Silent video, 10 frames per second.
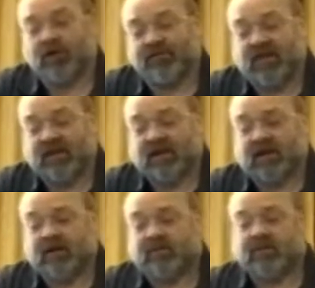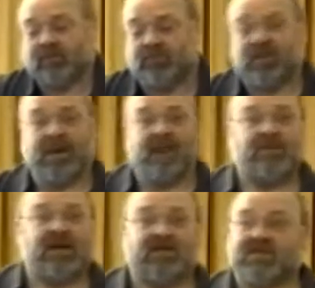the main
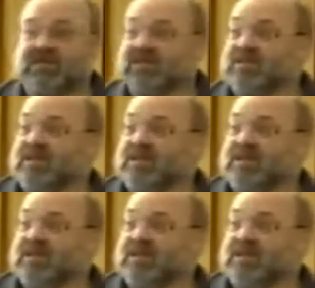production system